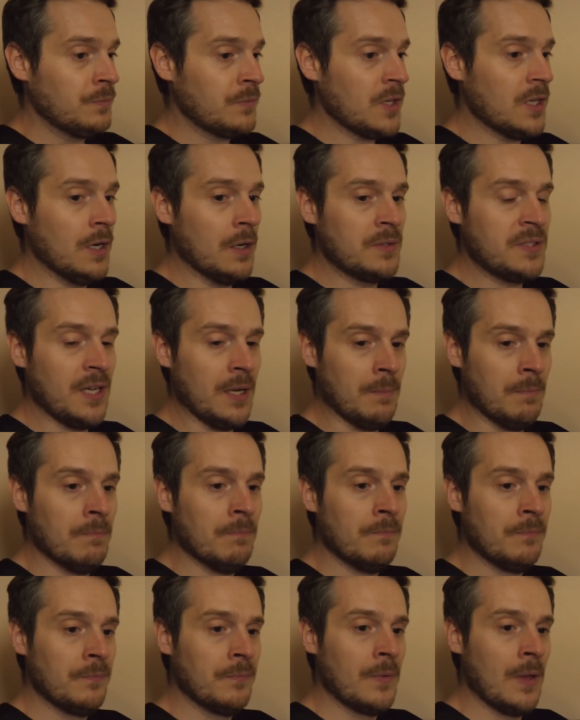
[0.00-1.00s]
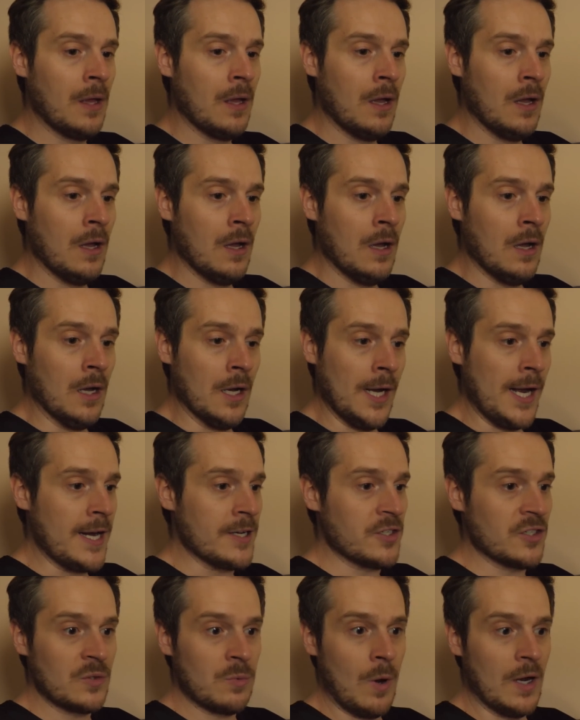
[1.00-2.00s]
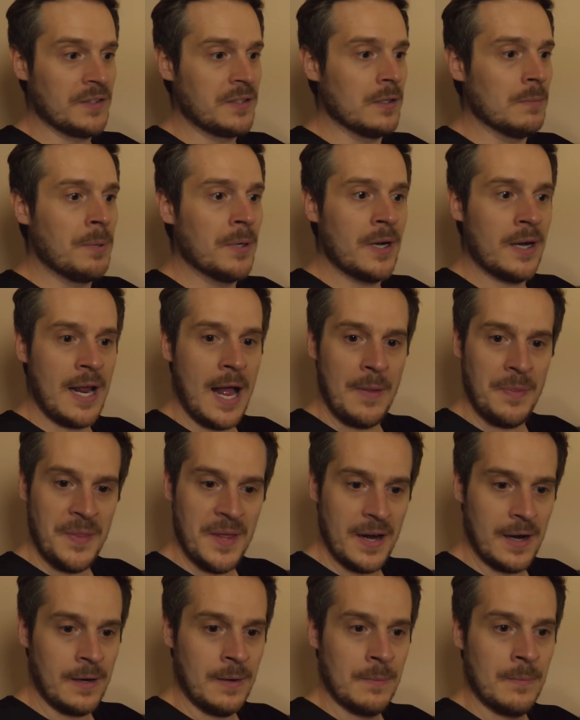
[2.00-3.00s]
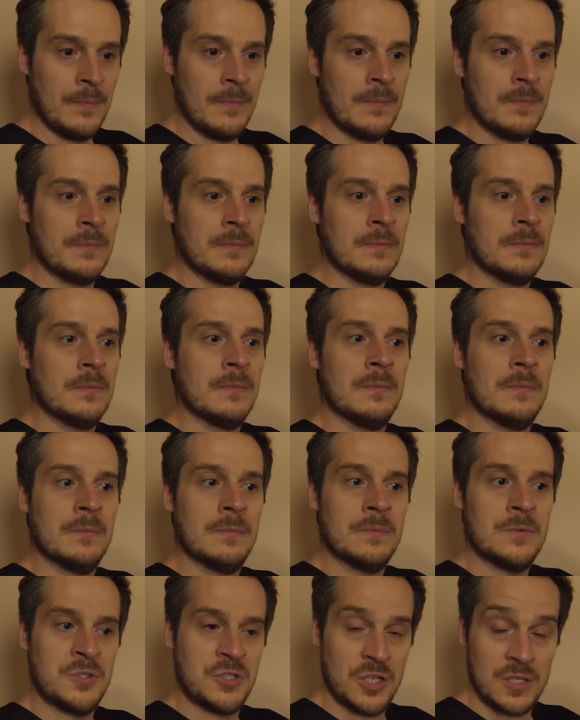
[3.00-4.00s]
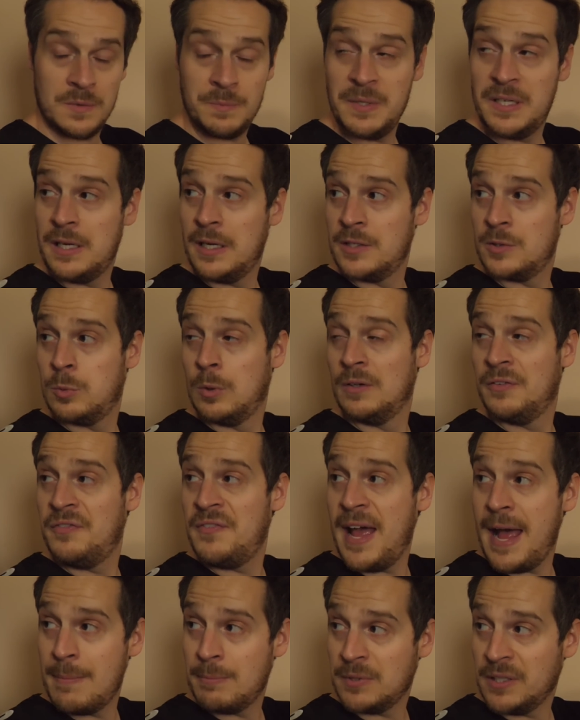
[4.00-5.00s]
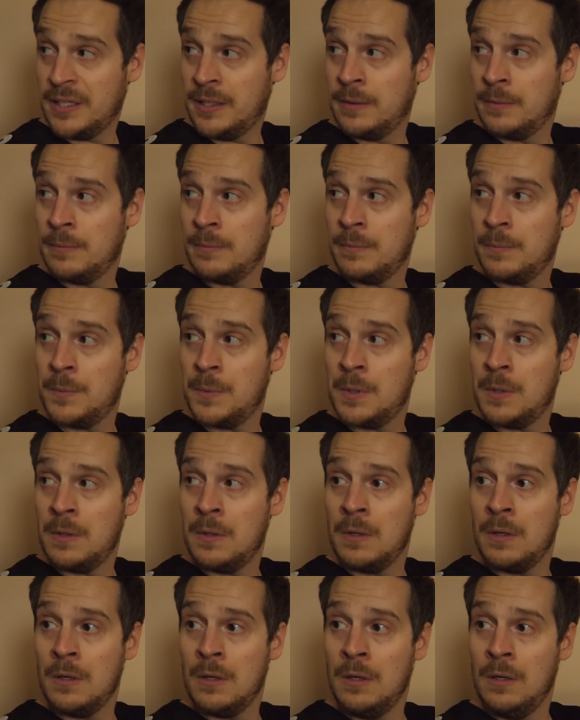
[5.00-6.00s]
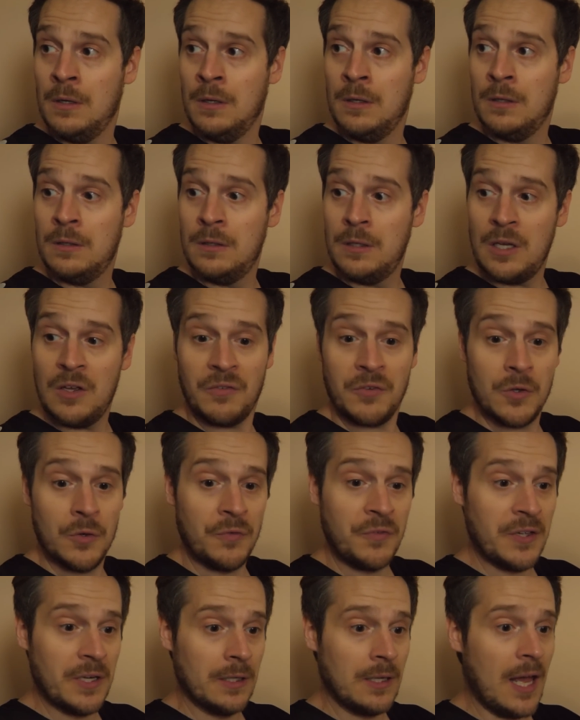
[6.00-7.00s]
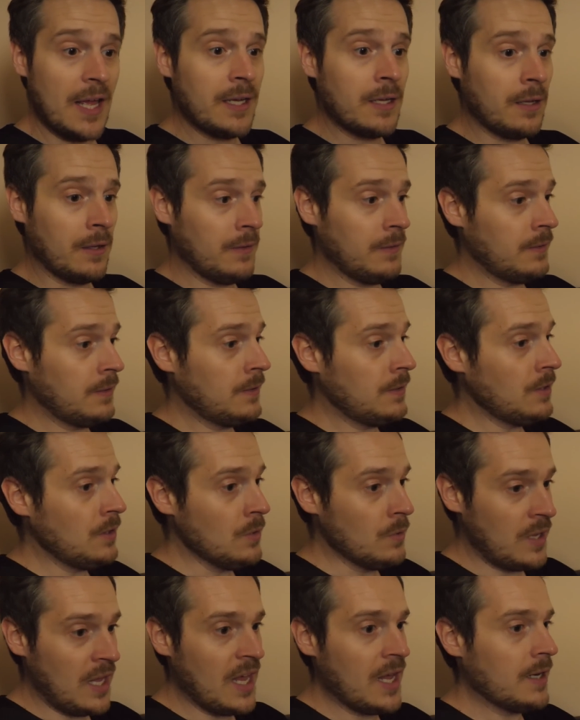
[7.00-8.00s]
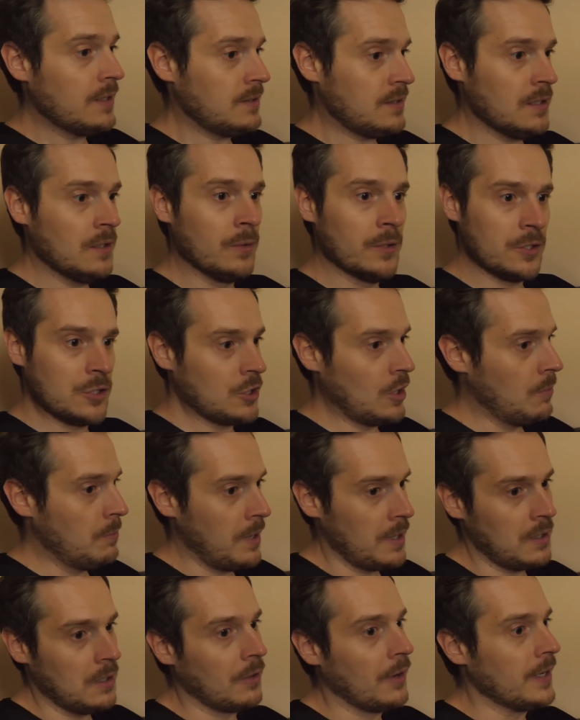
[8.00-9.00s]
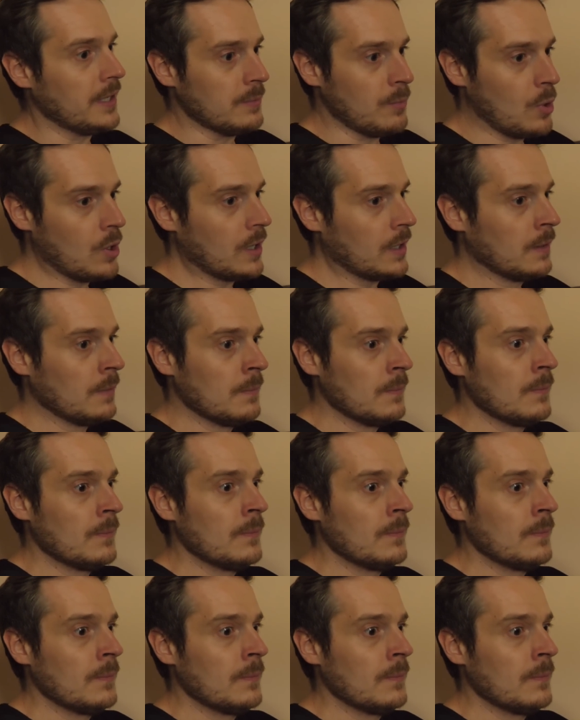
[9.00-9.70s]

You know, Tim, I just wanted to put it out there, just because we're family. If you feel like you can't deal with Joe Burrow anymore,